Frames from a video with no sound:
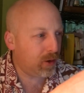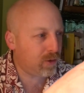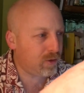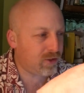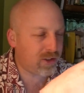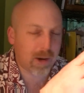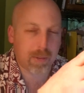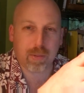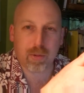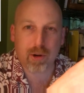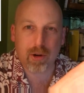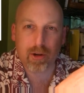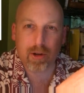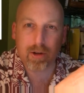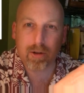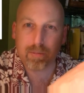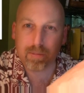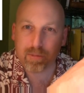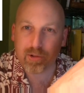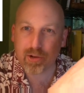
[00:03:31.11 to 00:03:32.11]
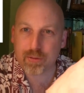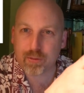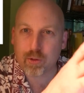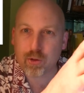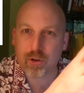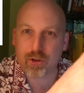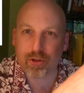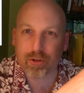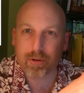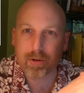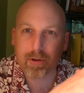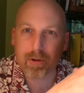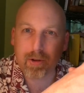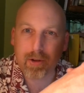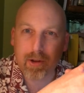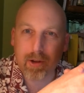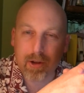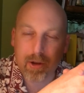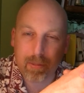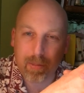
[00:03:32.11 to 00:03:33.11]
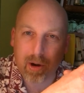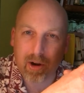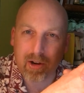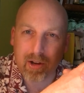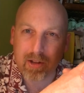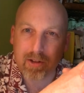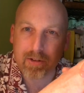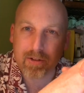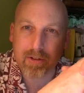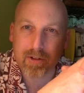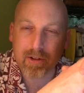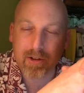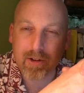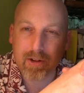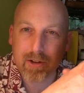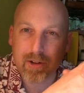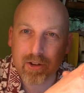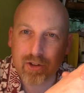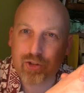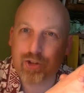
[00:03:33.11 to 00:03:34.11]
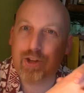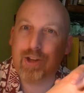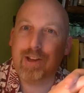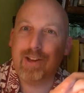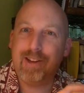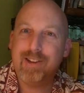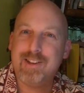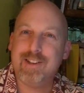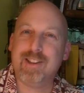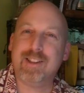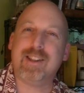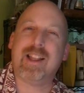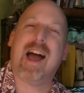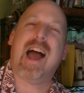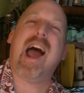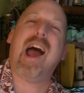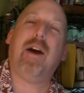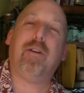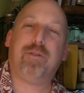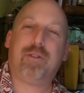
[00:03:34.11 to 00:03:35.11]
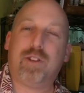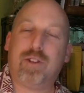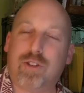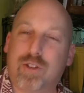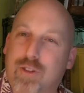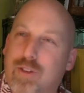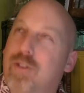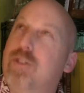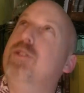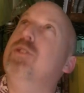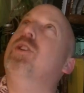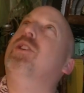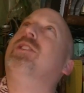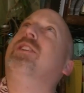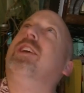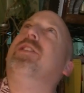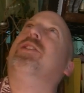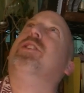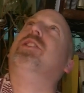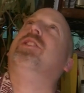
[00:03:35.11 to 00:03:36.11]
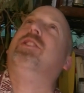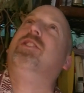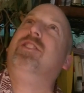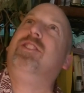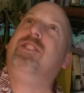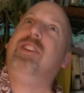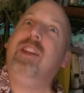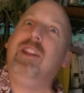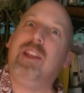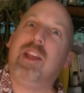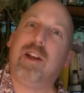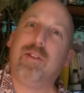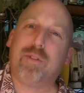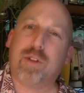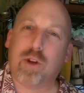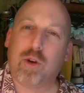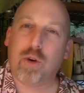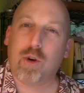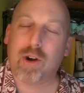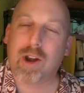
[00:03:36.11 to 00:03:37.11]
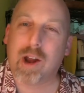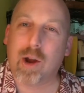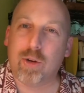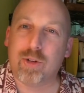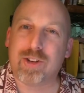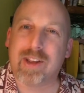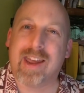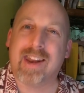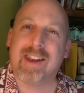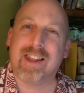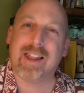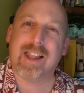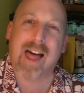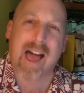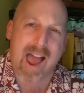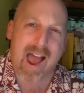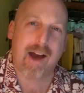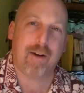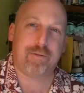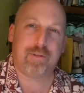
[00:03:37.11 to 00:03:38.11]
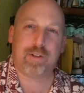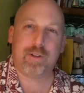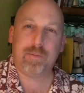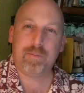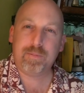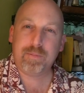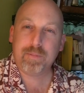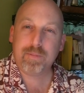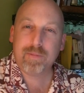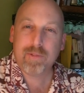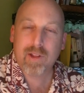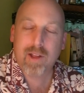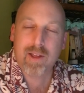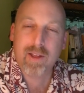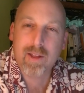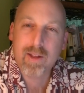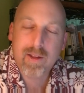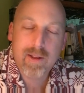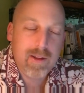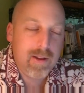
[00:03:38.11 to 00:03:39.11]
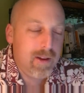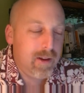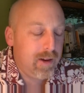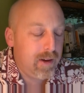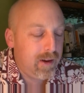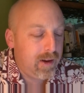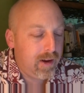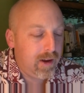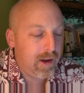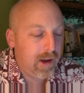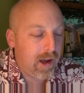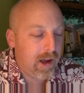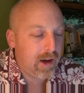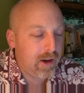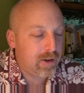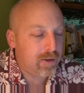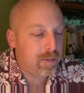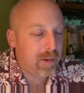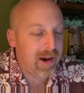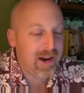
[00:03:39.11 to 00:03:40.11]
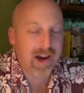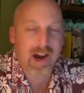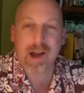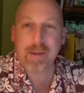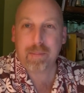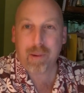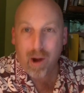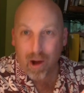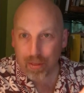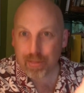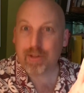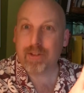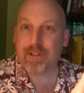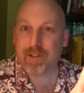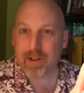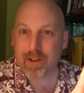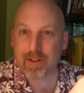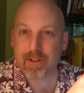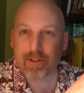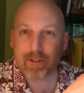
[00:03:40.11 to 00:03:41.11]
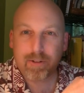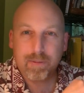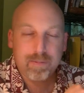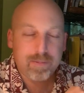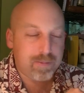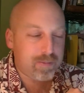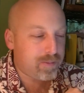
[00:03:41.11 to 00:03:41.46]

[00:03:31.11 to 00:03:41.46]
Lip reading: separated, divorced parties, she laughed, looked at the ceiling of the courthouse and laughed. And it's my hypothesis